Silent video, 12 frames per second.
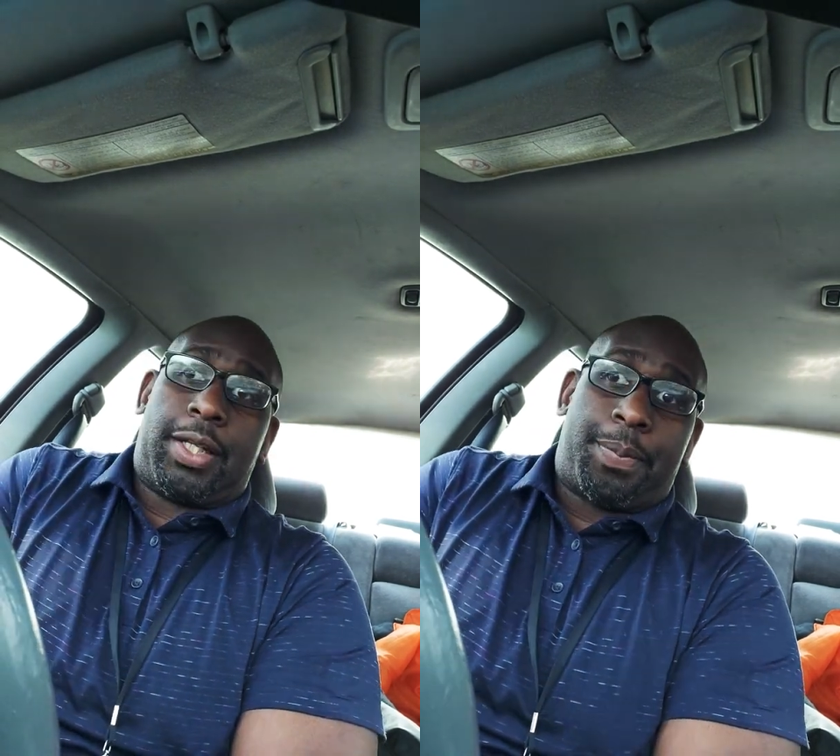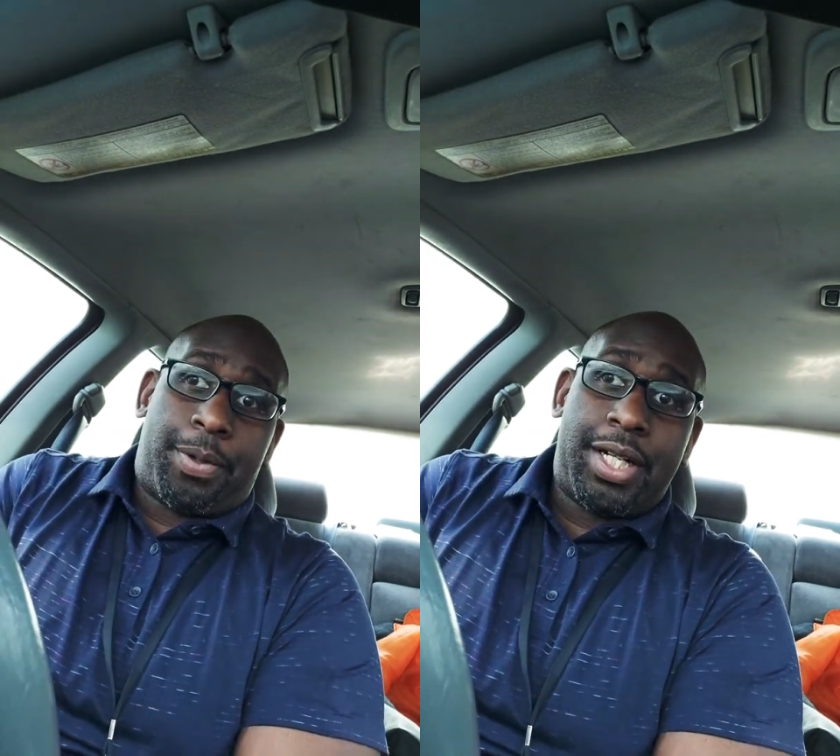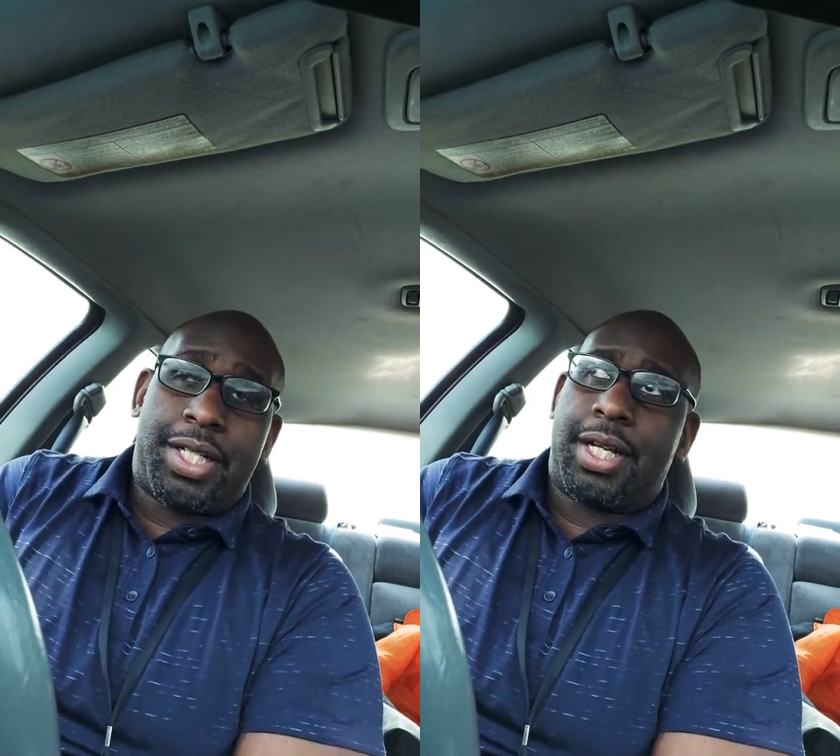
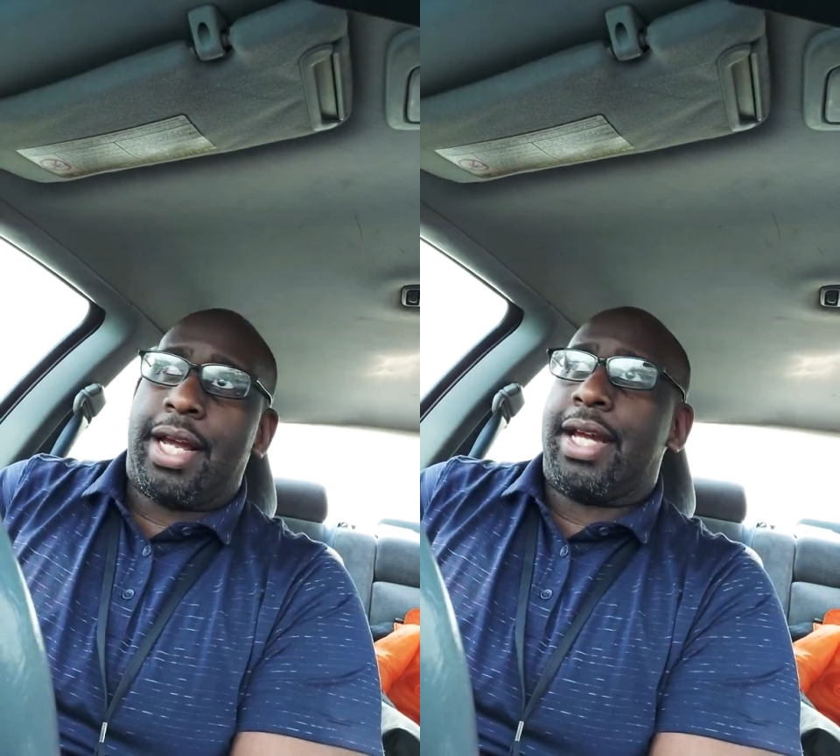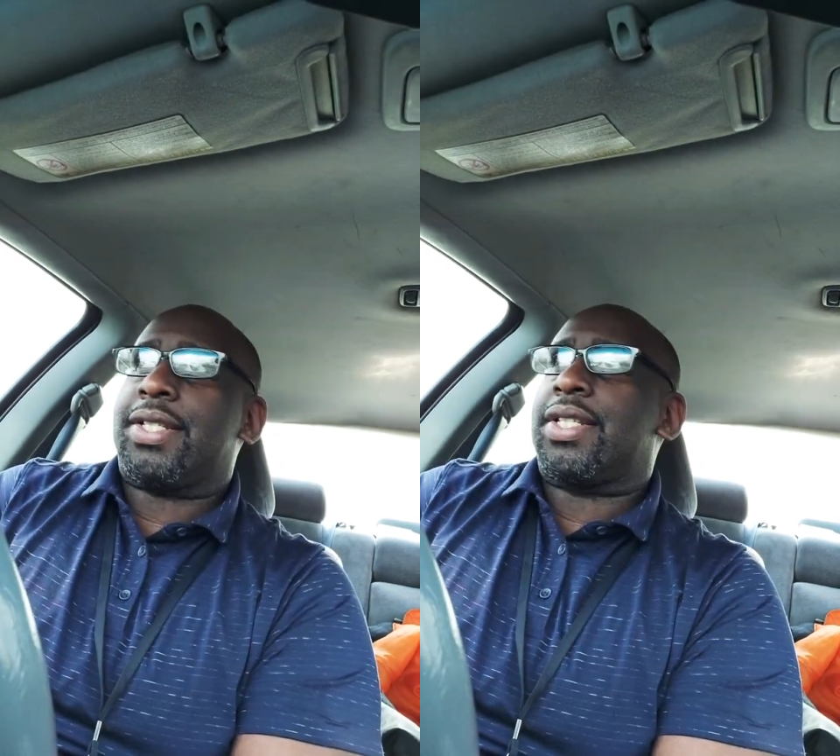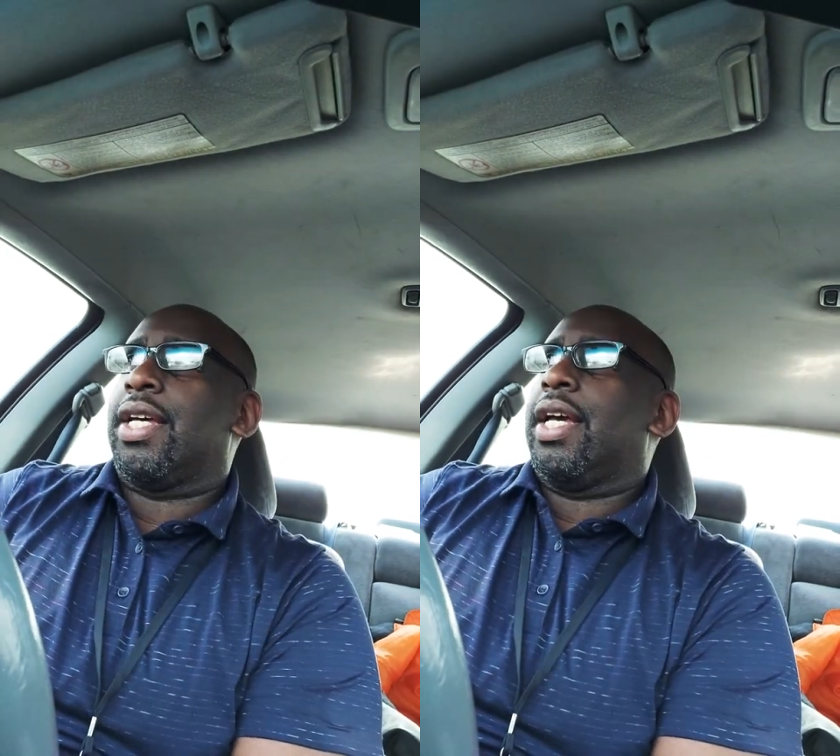
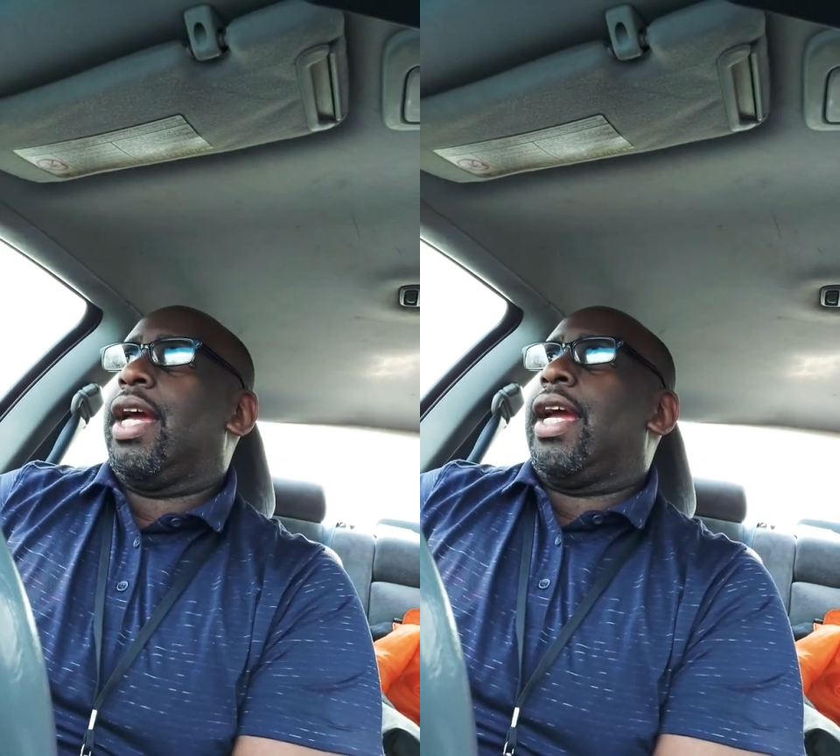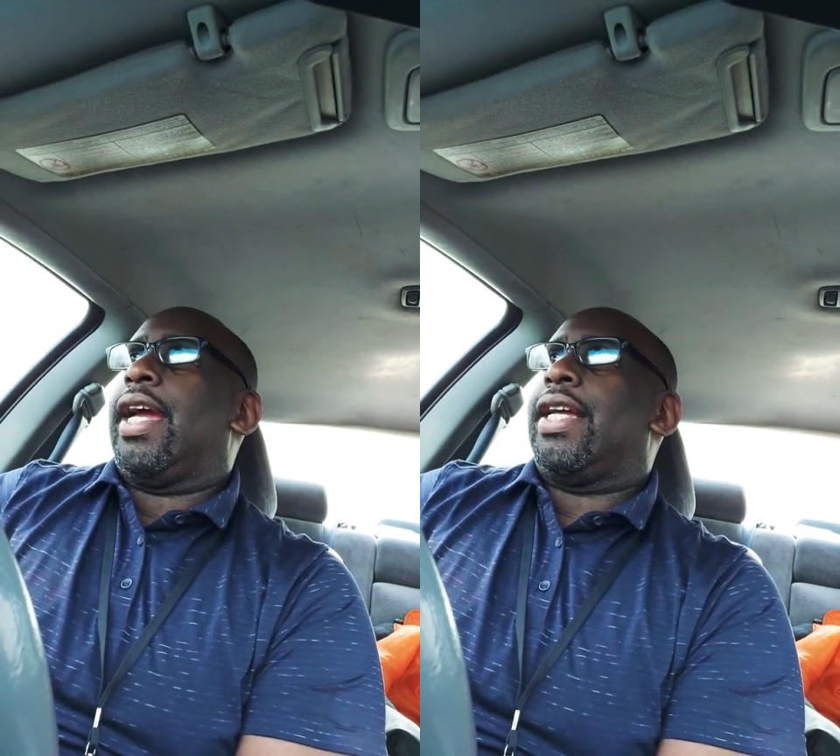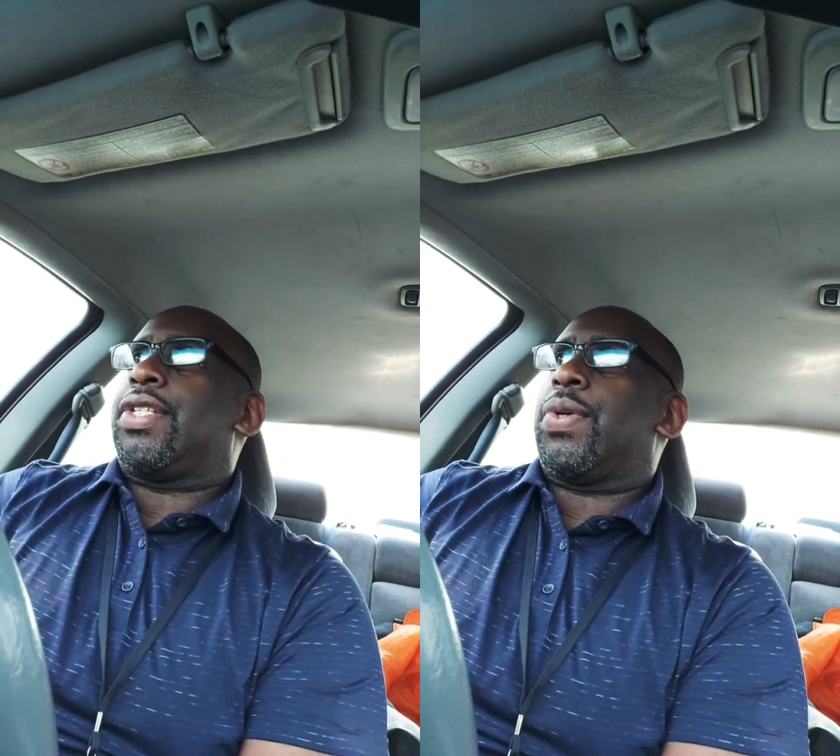depreciates,
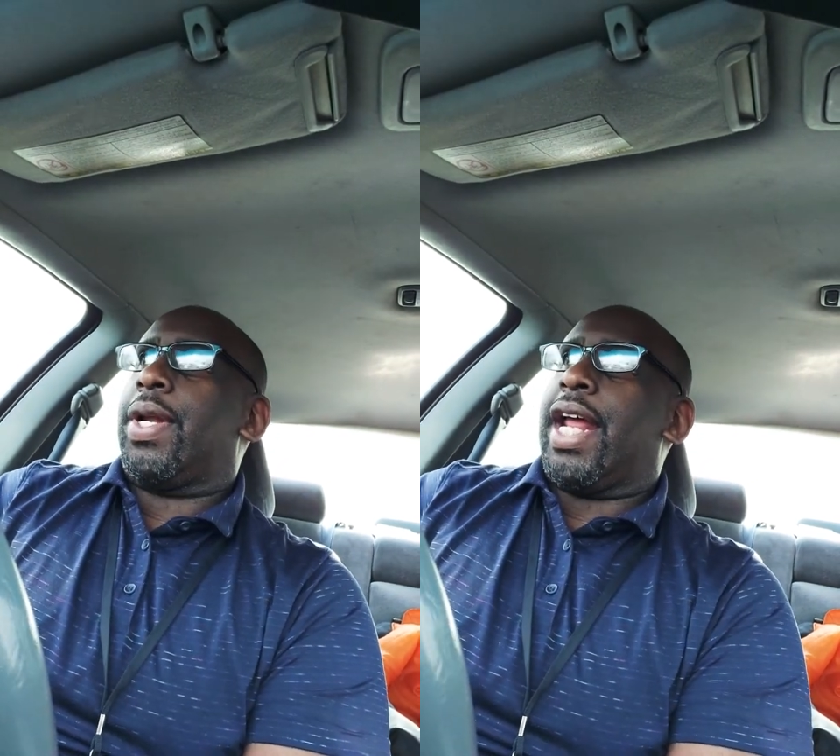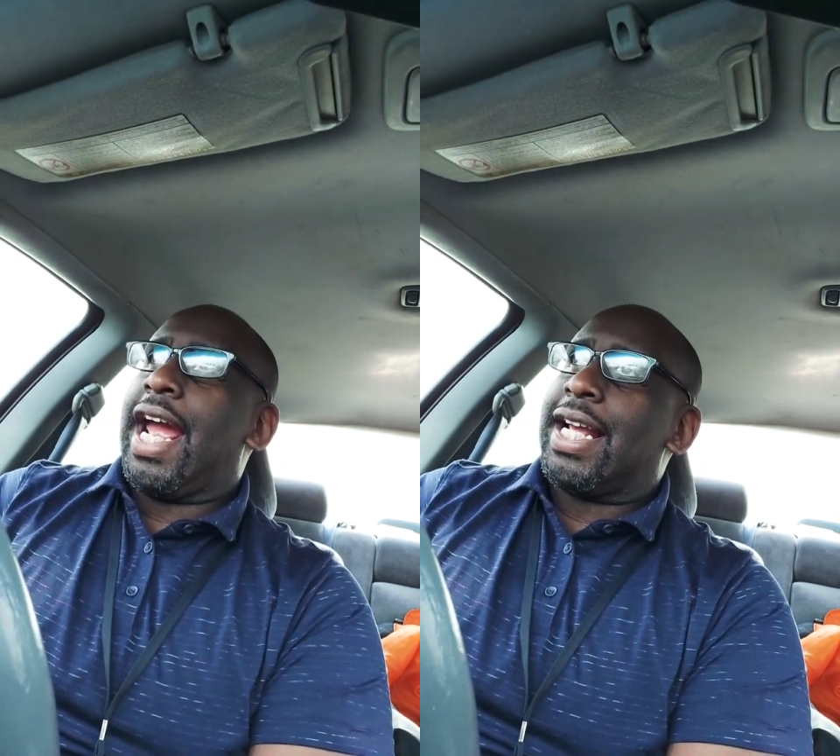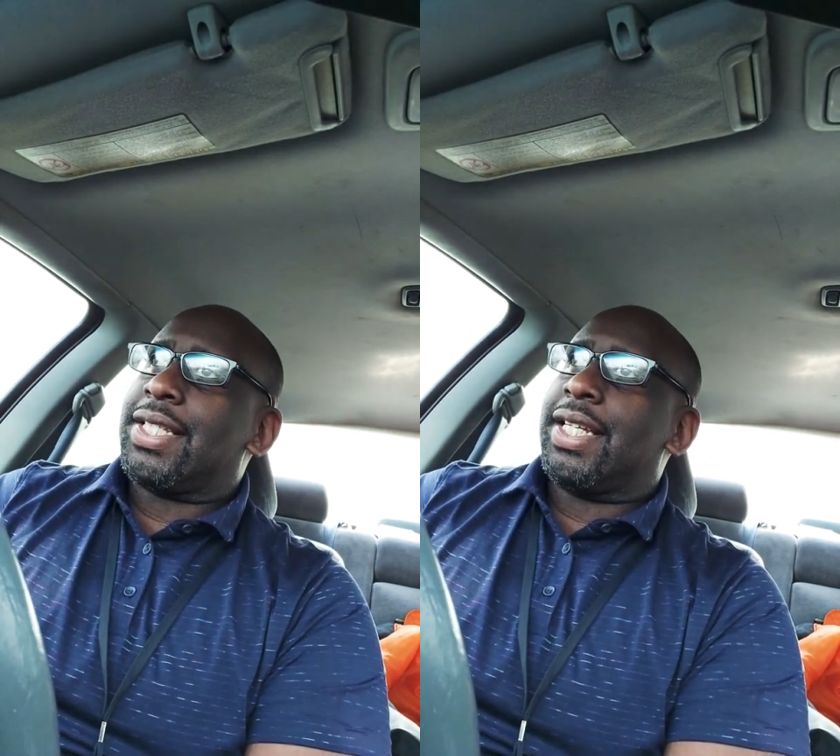into an
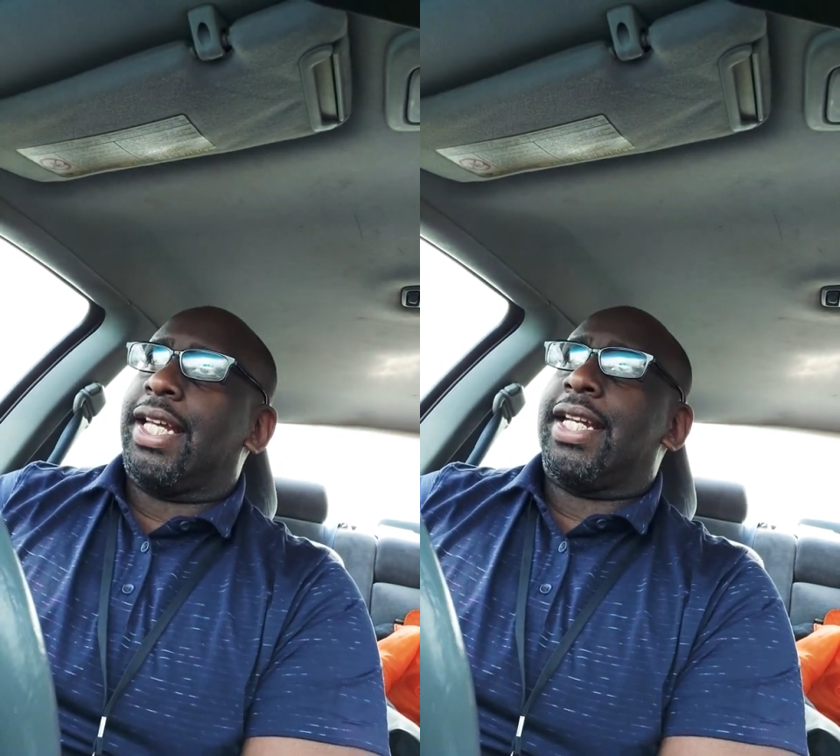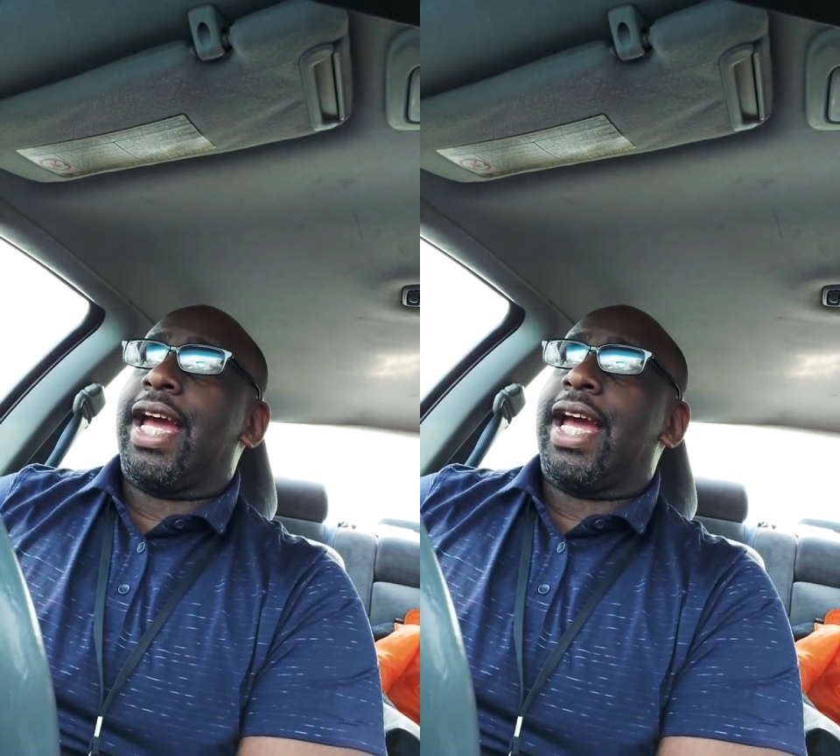asset.